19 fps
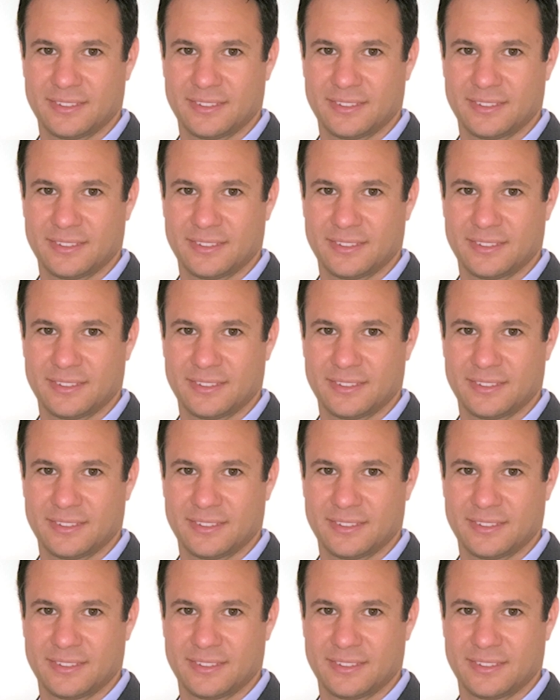
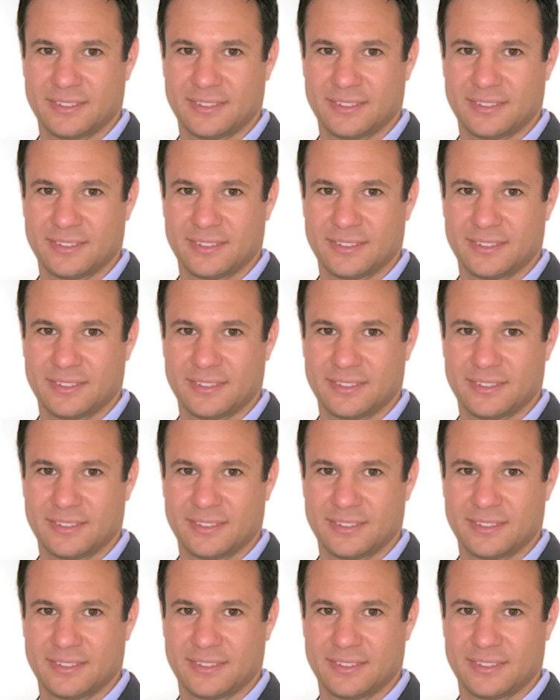
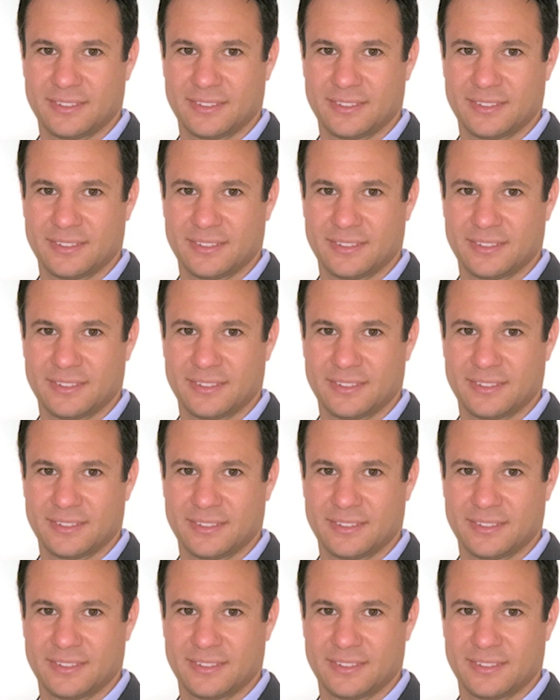
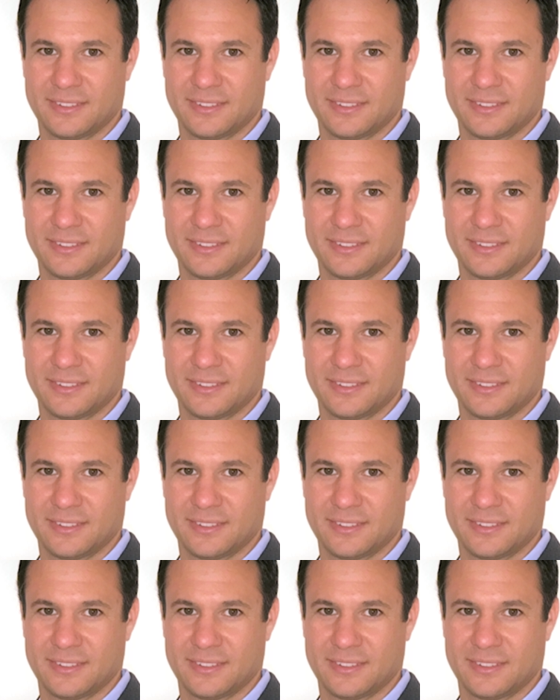
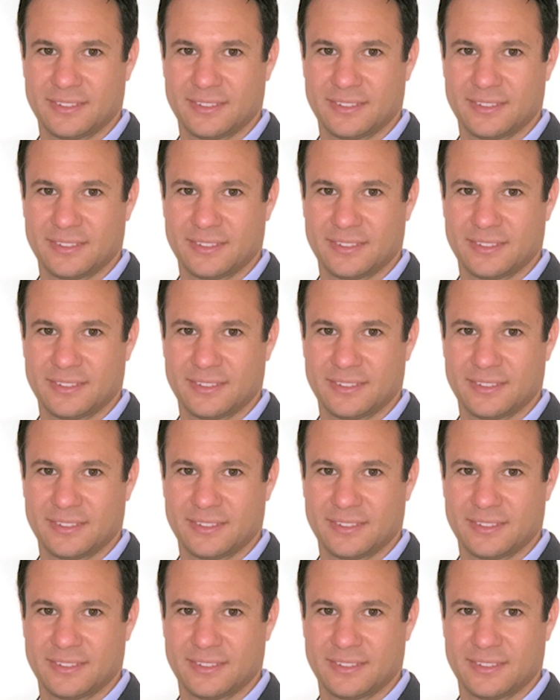
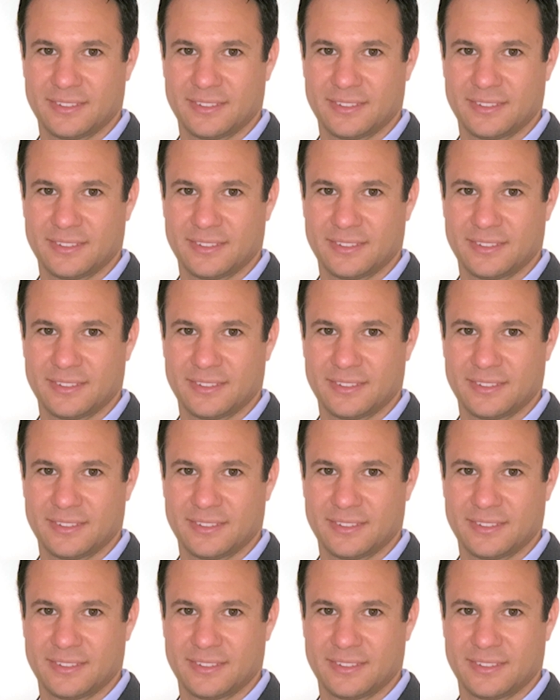
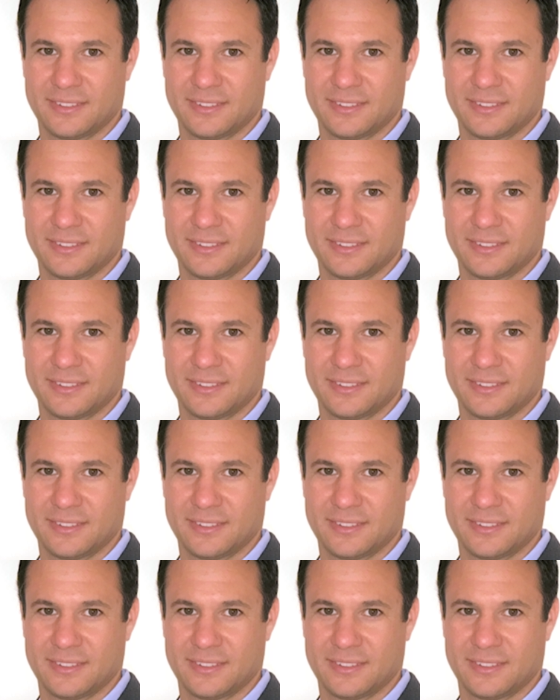The face doesn't move, so there is nothing to read.